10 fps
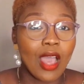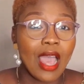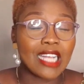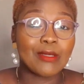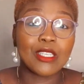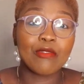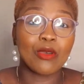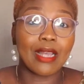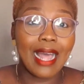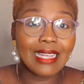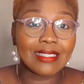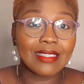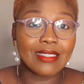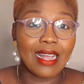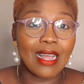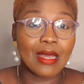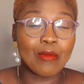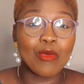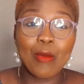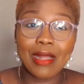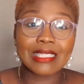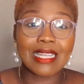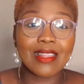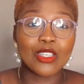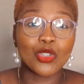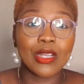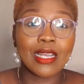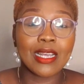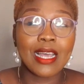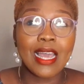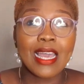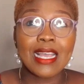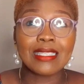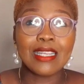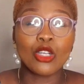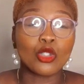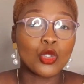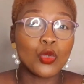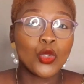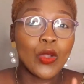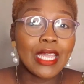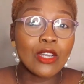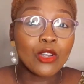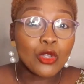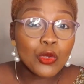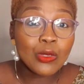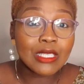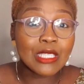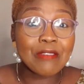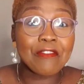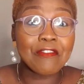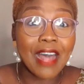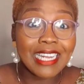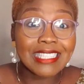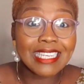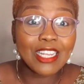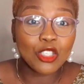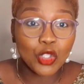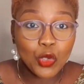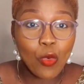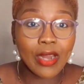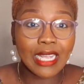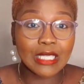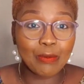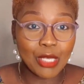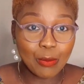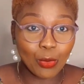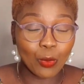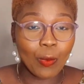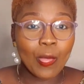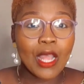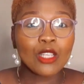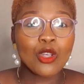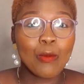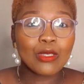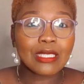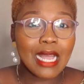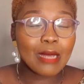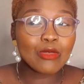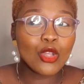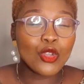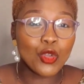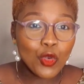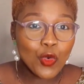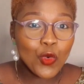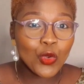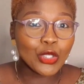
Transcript: especially for guys this time. Remember I said that trigger is a tool your ego uses to fight against you or against people. So most times you're